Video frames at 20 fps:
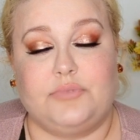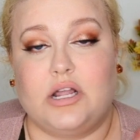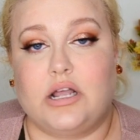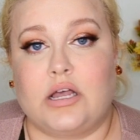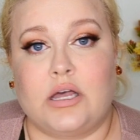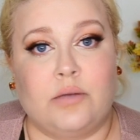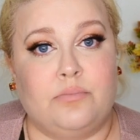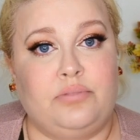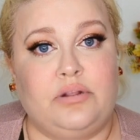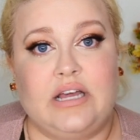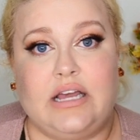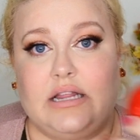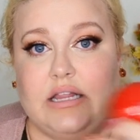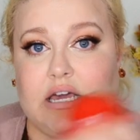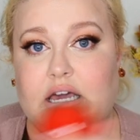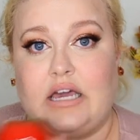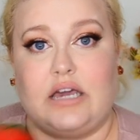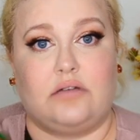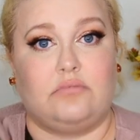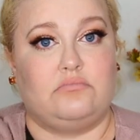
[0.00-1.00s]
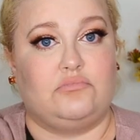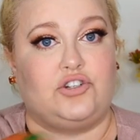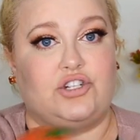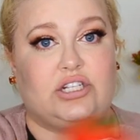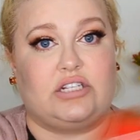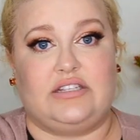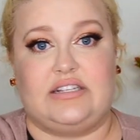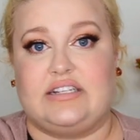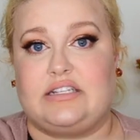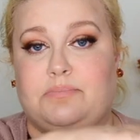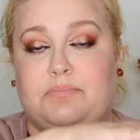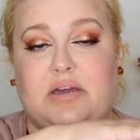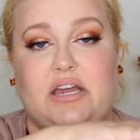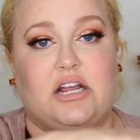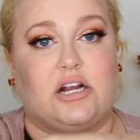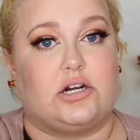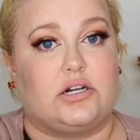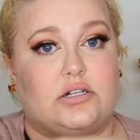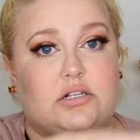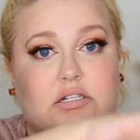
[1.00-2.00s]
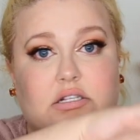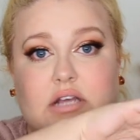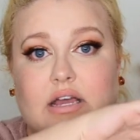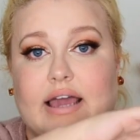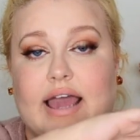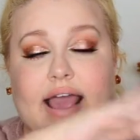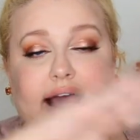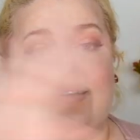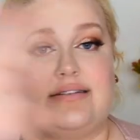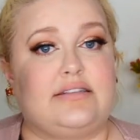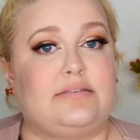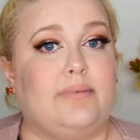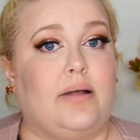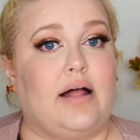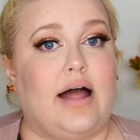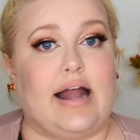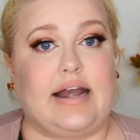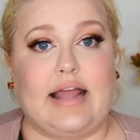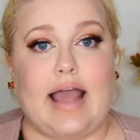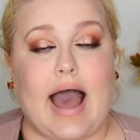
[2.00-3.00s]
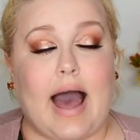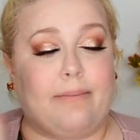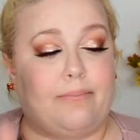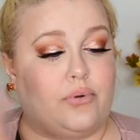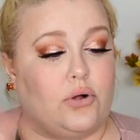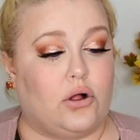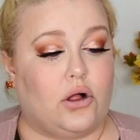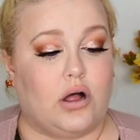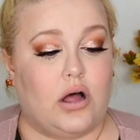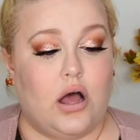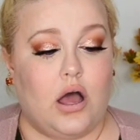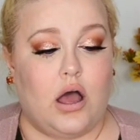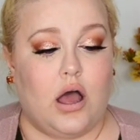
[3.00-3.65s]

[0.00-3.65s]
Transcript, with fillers: Completely just disappears, can't smell any apple,